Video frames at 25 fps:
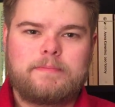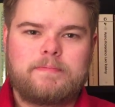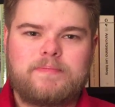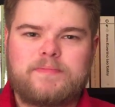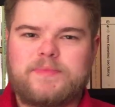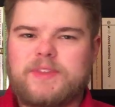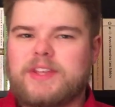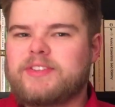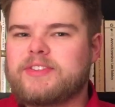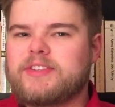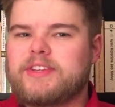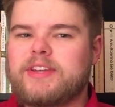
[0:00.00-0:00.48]

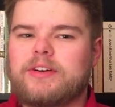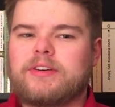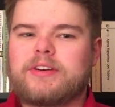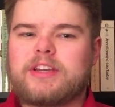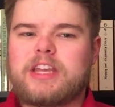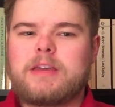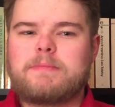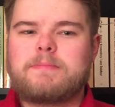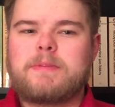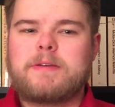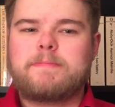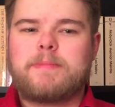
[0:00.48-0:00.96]
This guilt
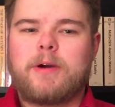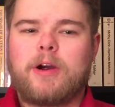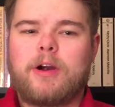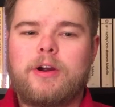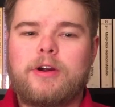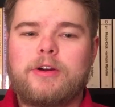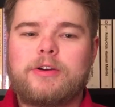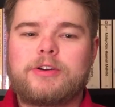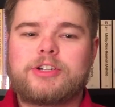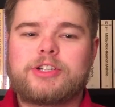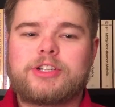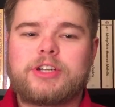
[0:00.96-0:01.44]
can be
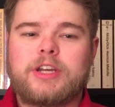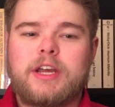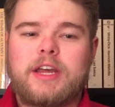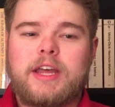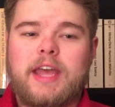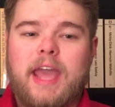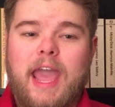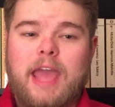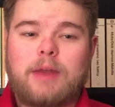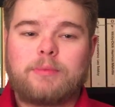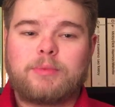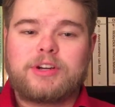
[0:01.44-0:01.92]
purged
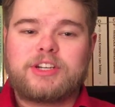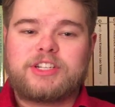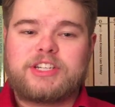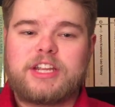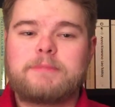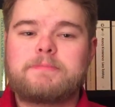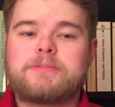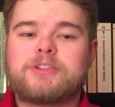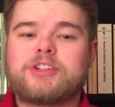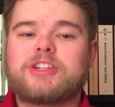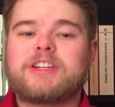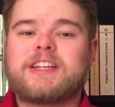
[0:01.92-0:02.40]
and
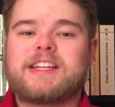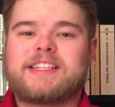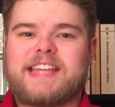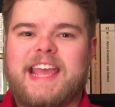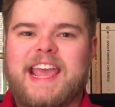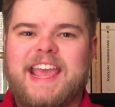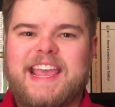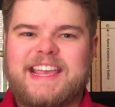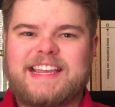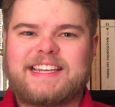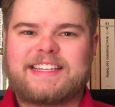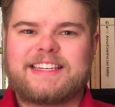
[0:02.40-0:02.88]
redemption
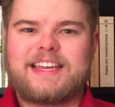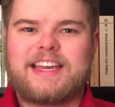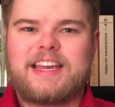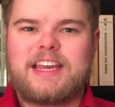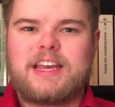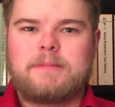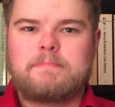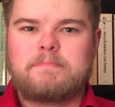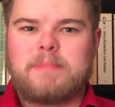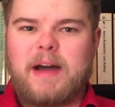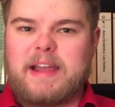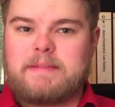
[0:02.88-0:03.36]
attained
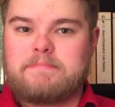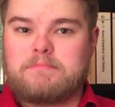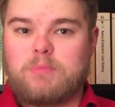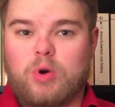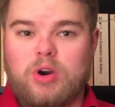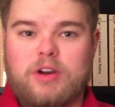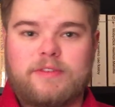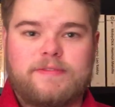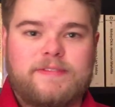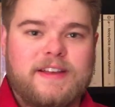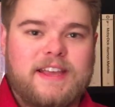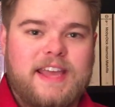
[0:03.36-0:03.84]
by
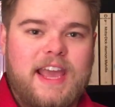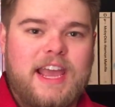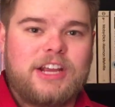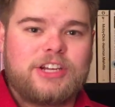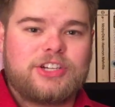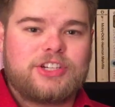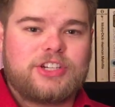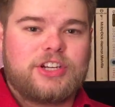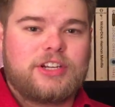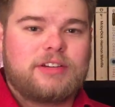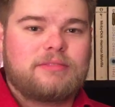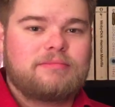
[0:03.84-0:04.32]

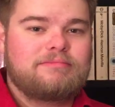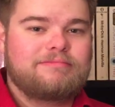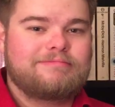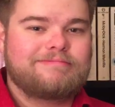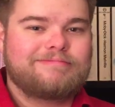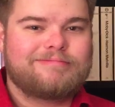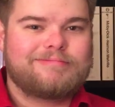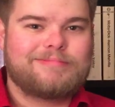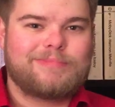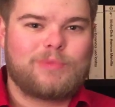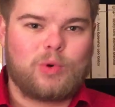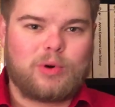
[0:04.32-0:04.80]
mortification
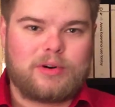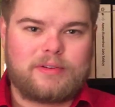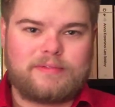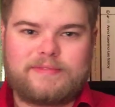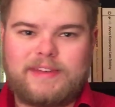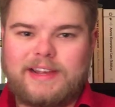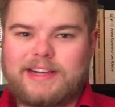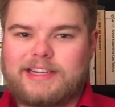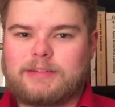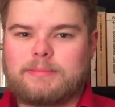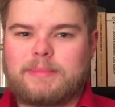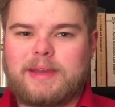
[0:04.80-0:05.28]
or
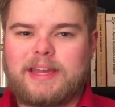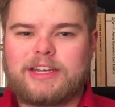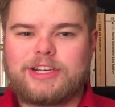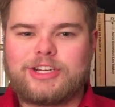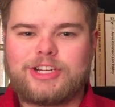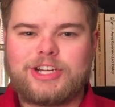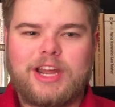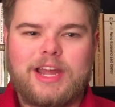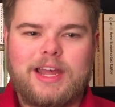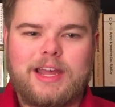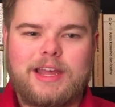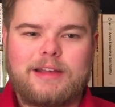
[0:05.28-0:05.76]

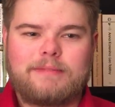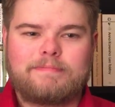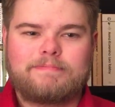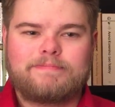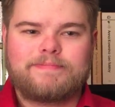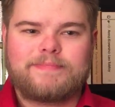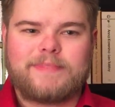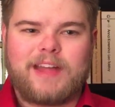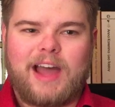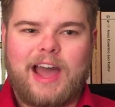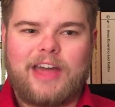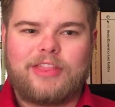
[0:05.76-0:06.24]
victimage,
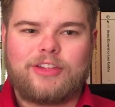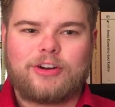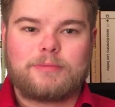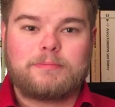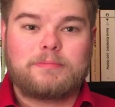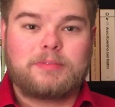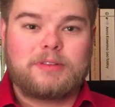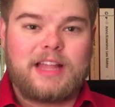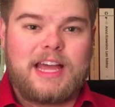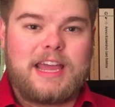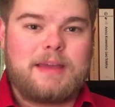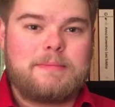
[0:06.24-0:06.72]
either
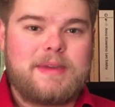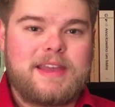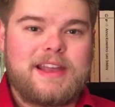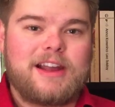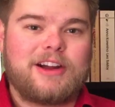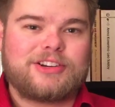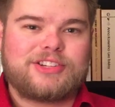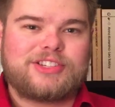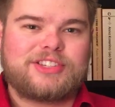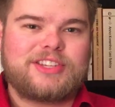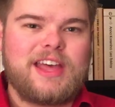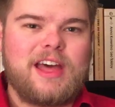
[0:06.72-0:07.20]
blaming
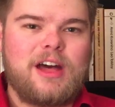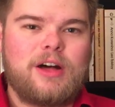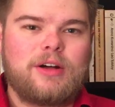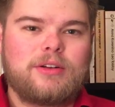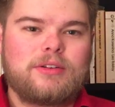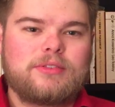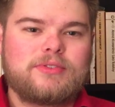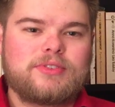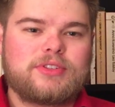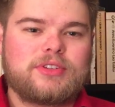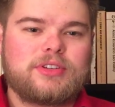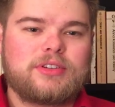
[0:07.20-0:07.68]

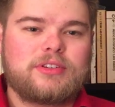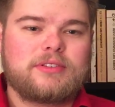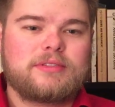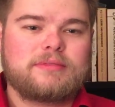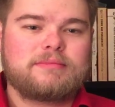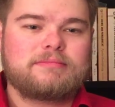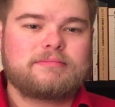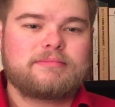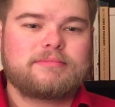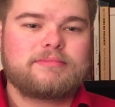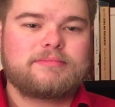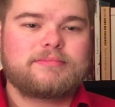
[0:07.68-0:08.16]
ourselves
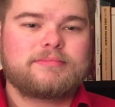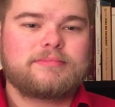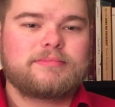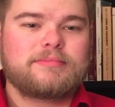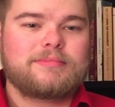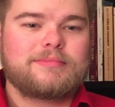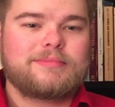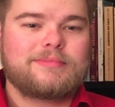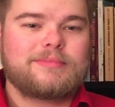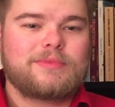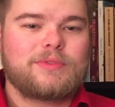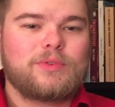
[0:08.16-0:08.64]

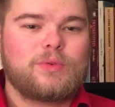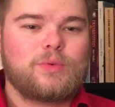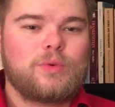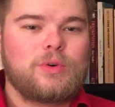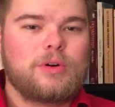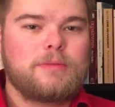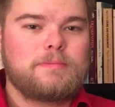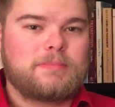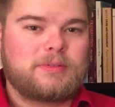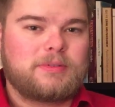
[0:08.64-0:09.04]
or